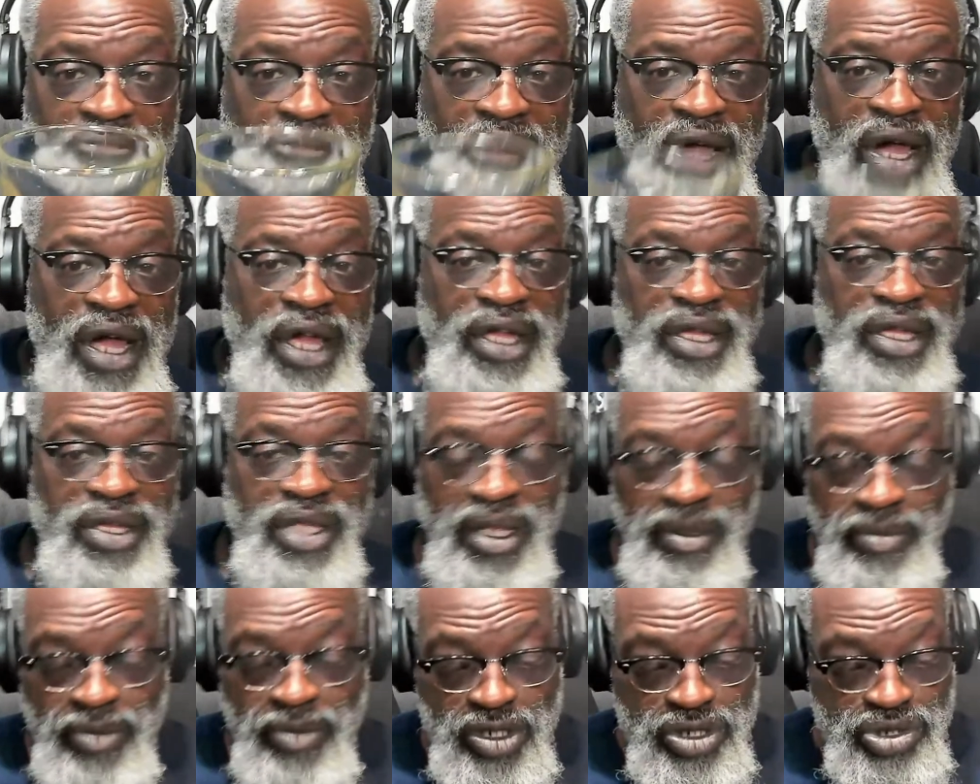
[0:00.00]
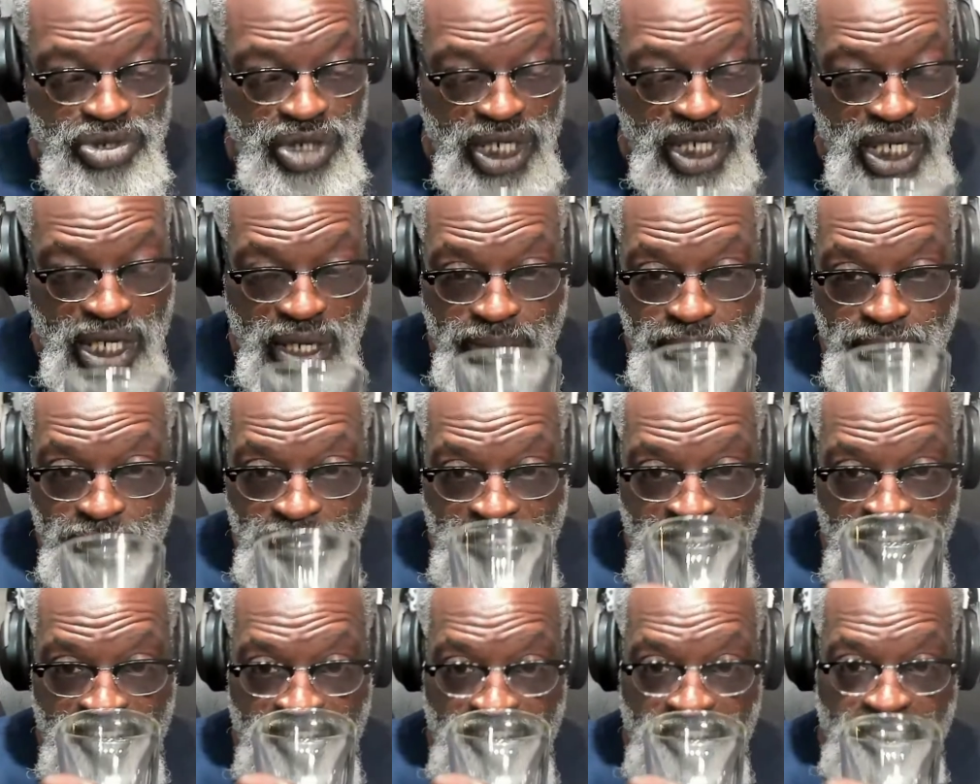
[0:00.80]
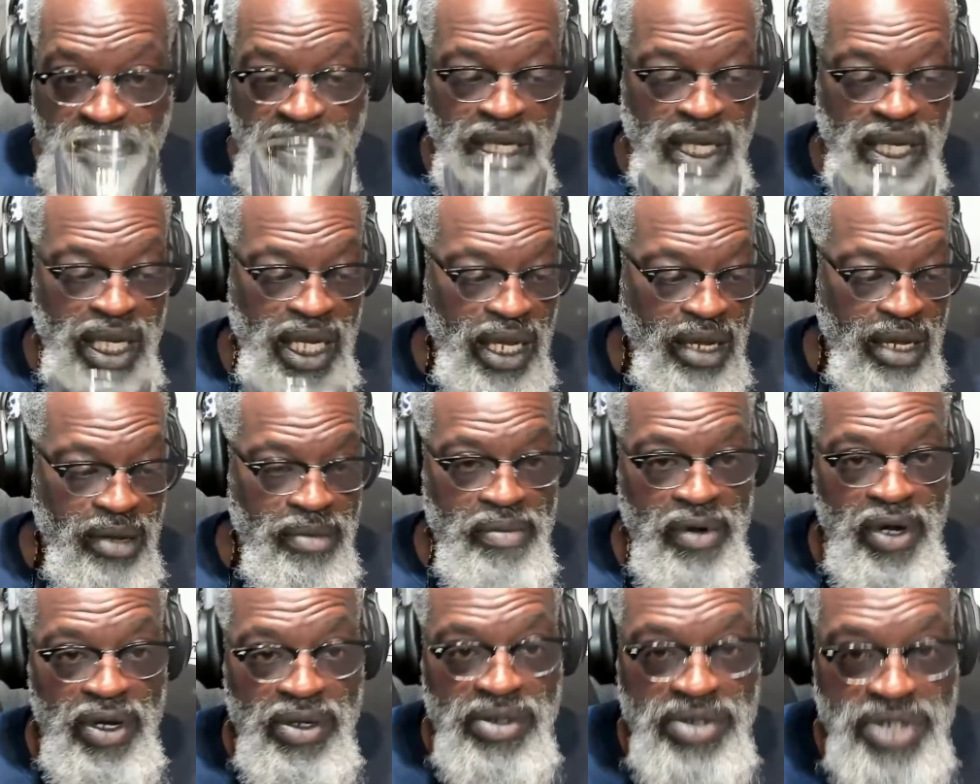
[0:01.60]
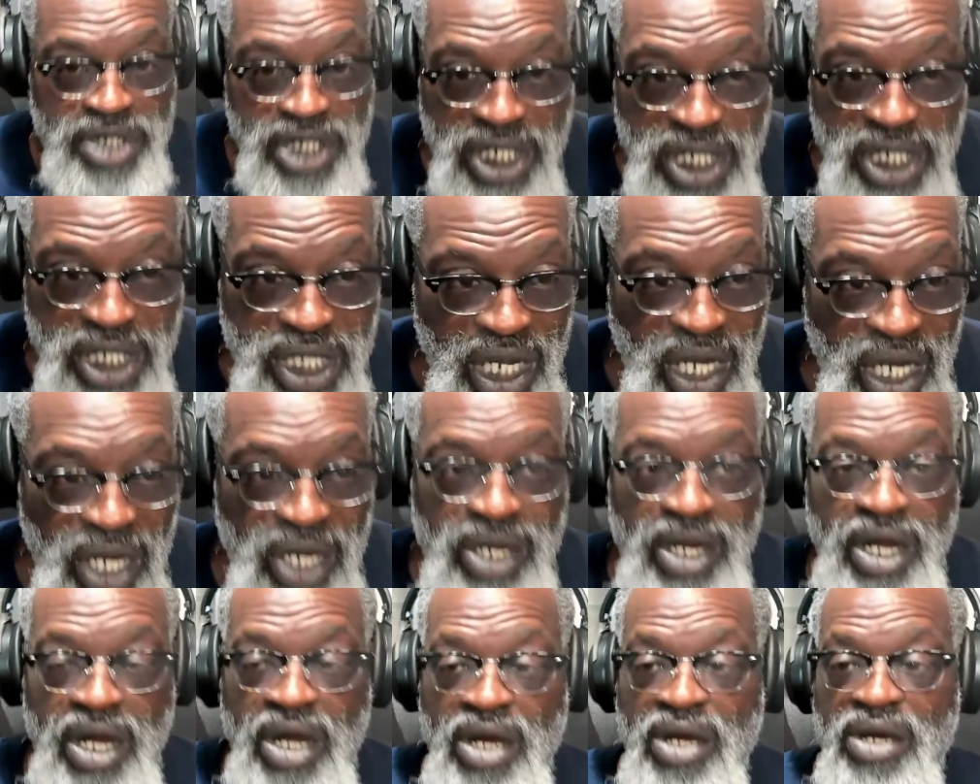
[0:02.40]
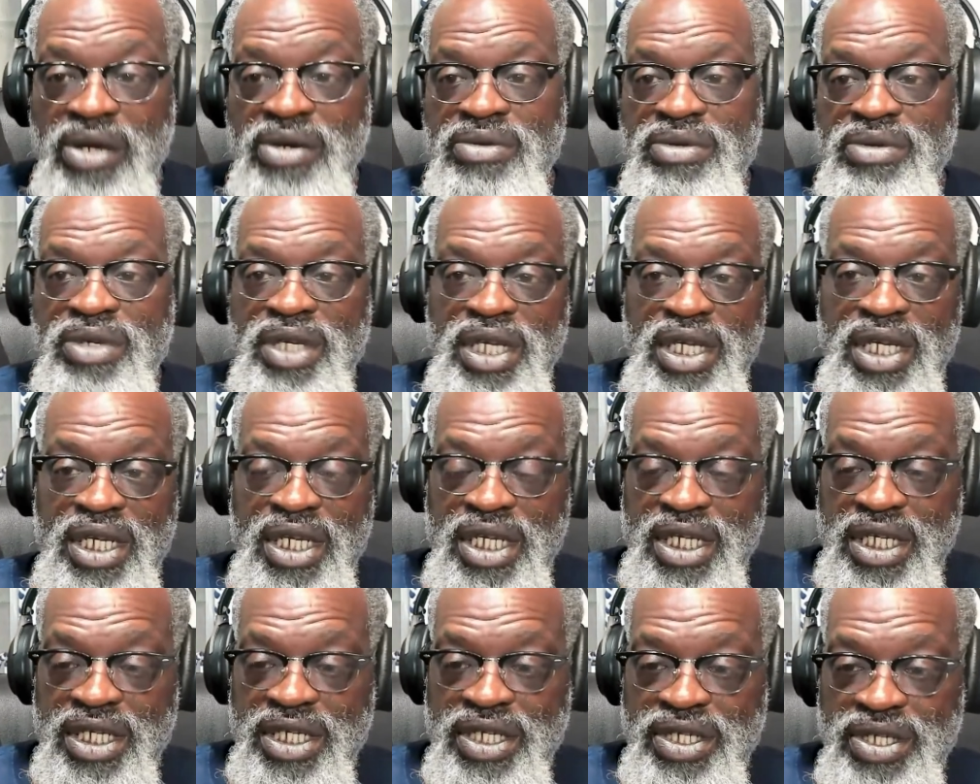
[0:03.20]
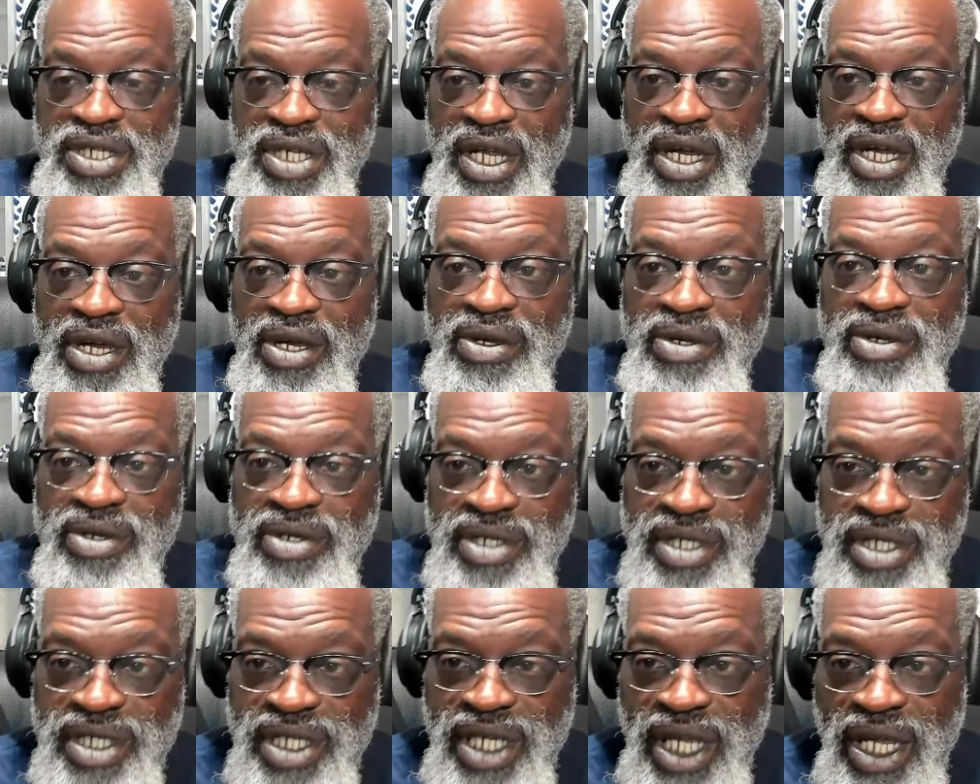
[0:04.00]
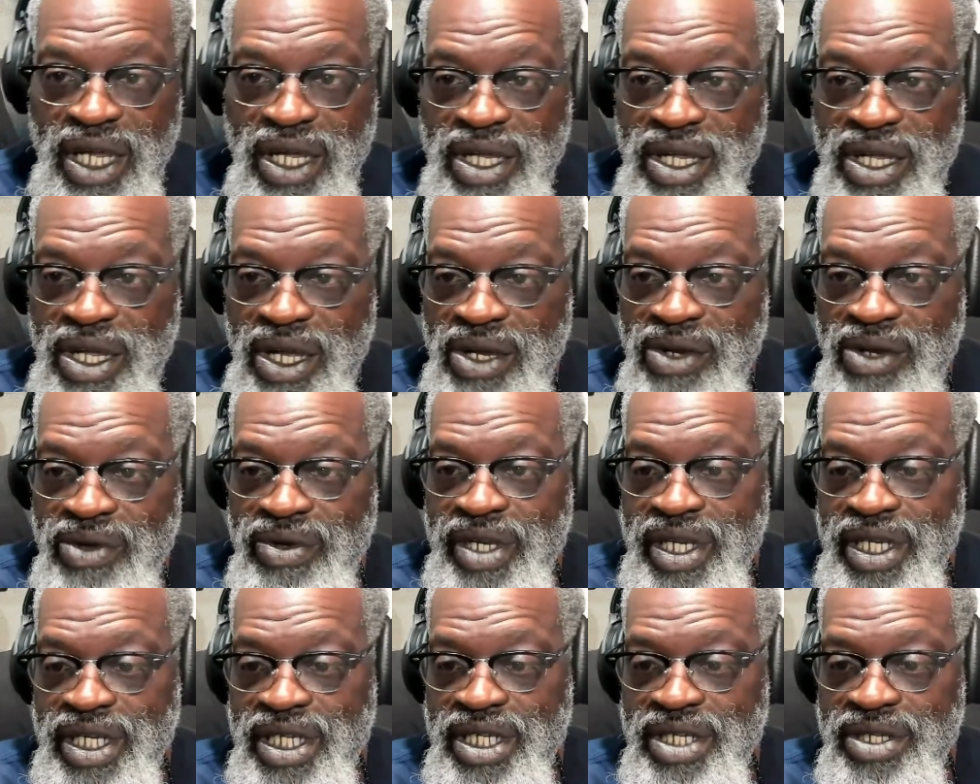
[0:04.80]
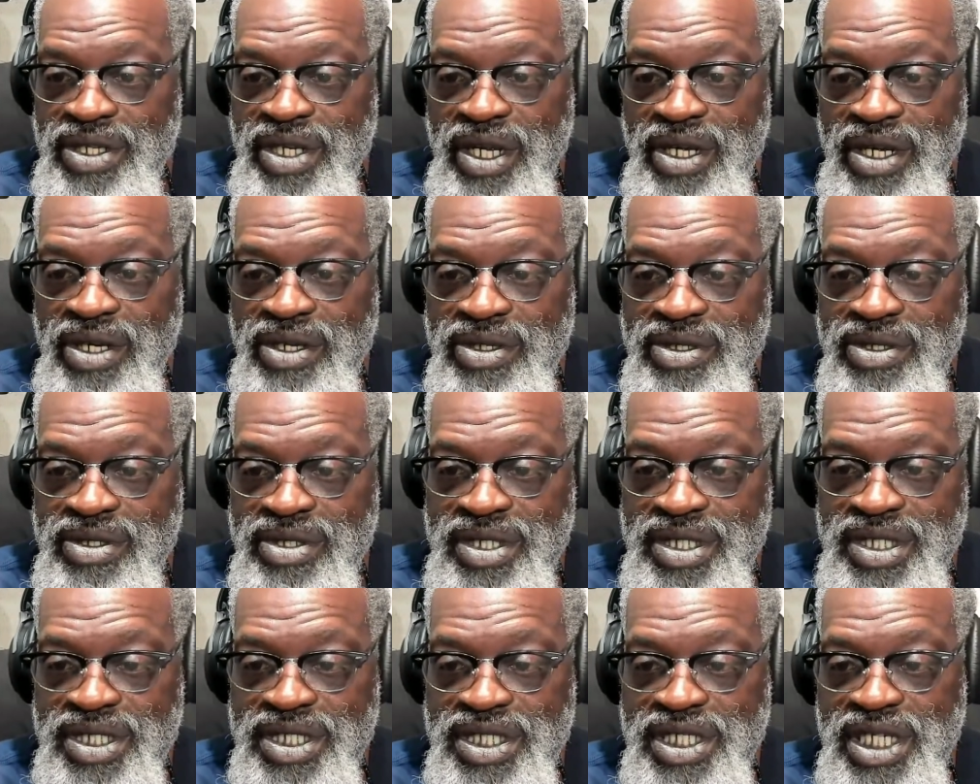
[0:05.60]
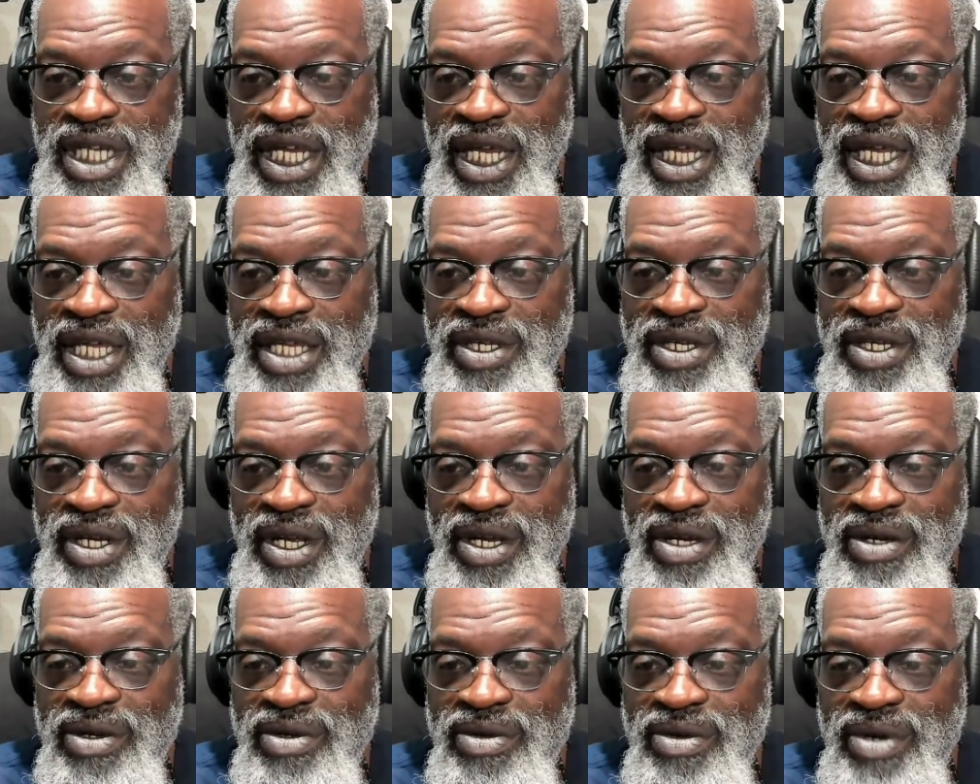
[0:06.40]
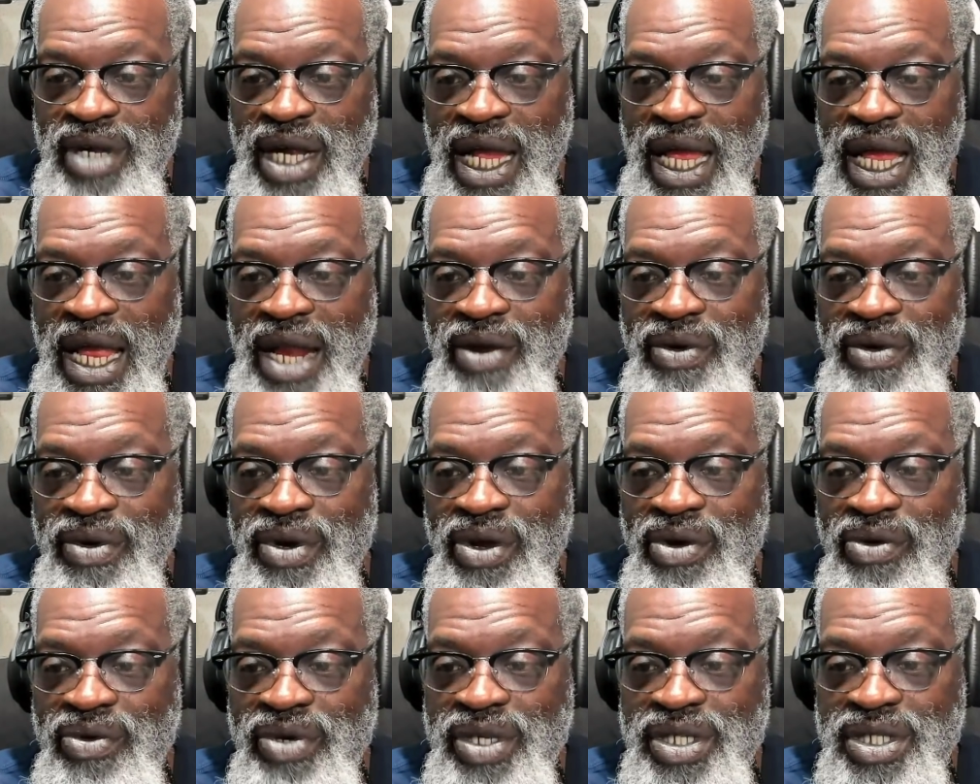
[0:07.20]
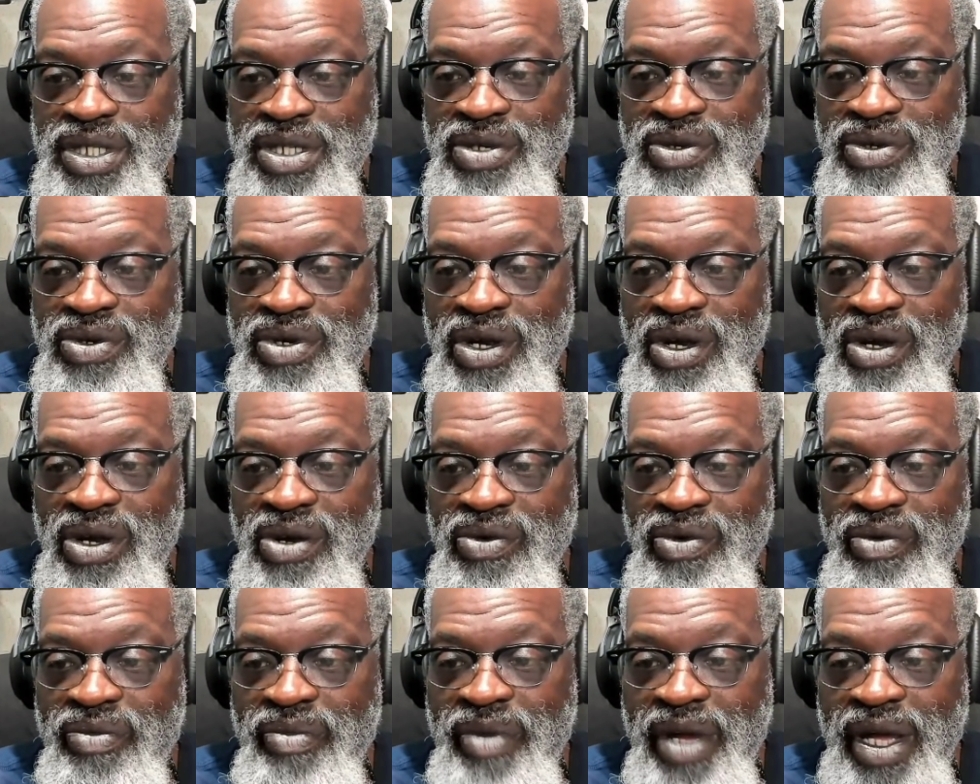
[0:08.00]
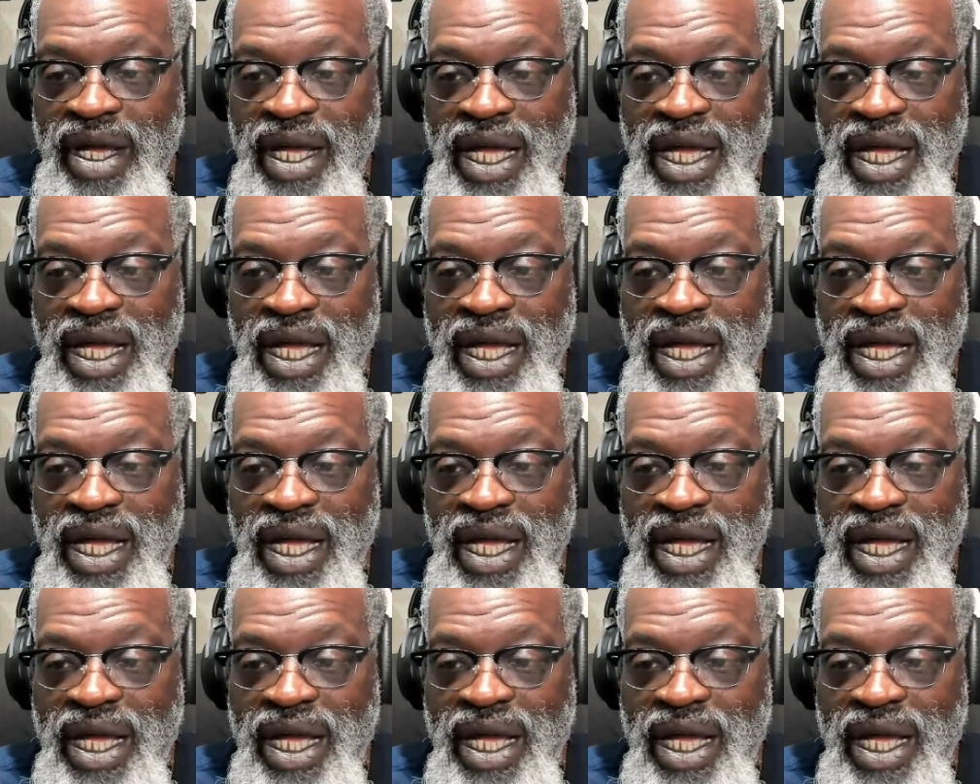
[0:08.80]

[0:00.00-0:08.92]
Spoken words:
all right. I'm going to drink up my ambrosia. Y'all gone, y'all gone and, check, I don't know what's going on with